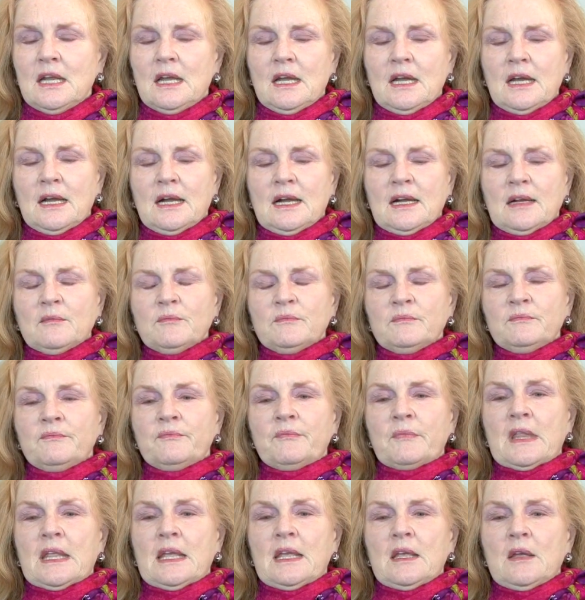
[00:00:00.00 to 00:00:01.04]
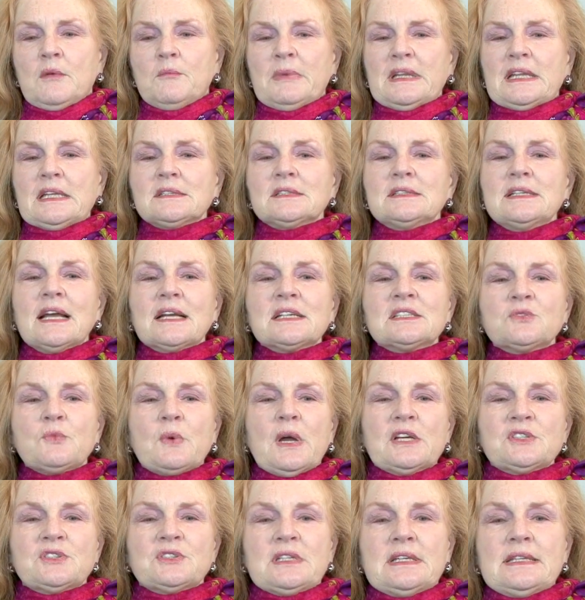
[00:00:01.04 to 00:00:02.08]
But this next
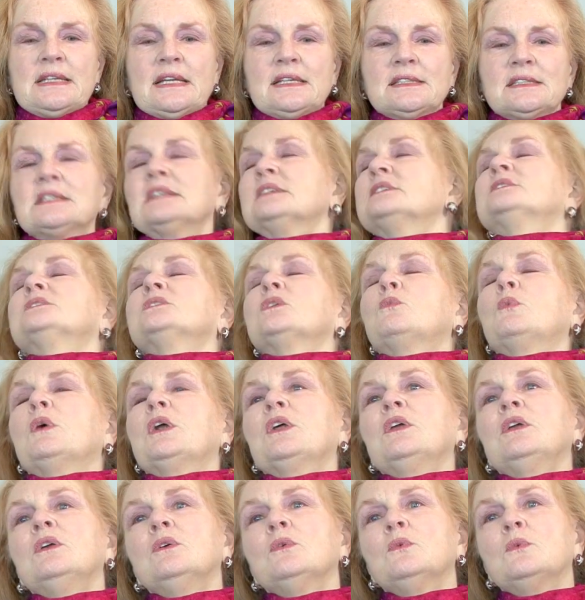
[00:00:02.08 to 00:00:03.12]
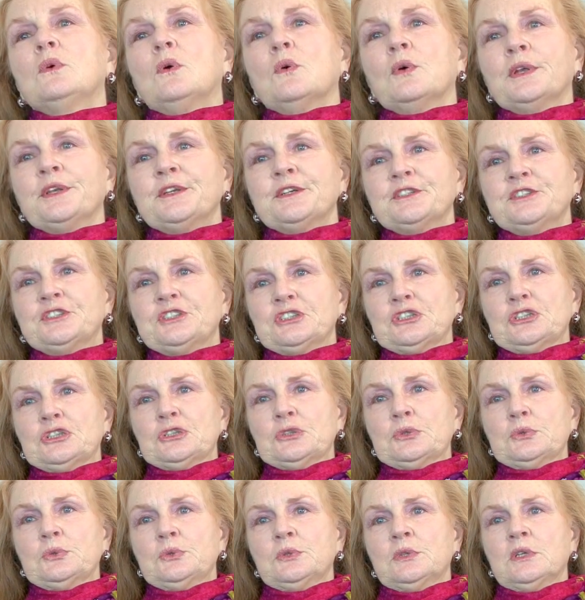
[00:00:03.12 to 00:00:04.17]
question, they said, so what are you going to
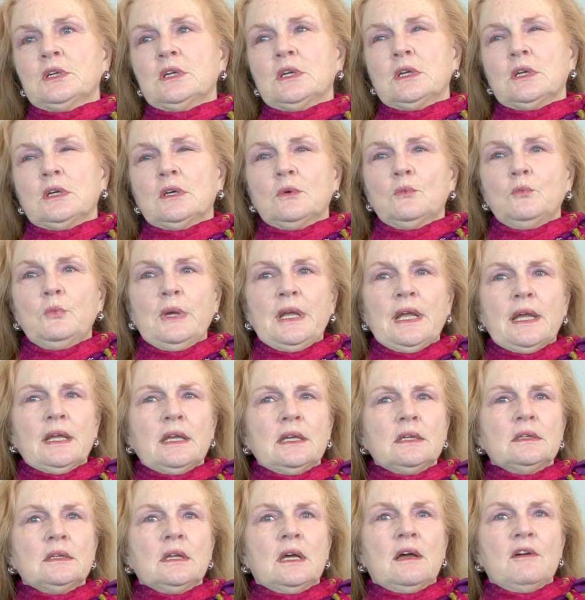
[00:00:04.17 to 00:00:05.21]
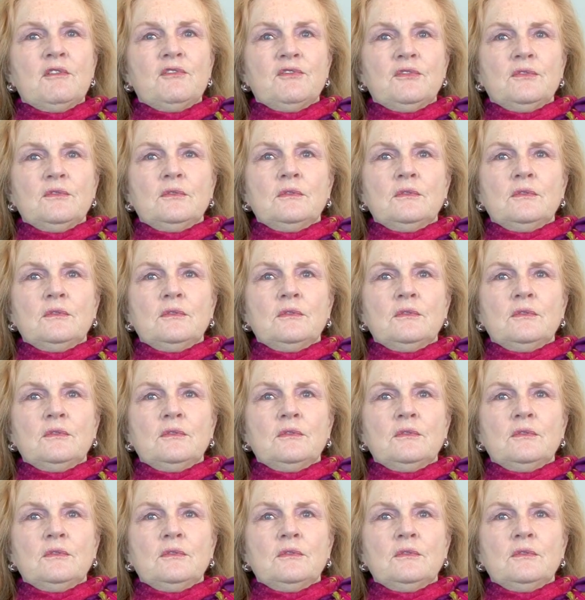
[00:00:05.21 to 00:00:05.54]
do when a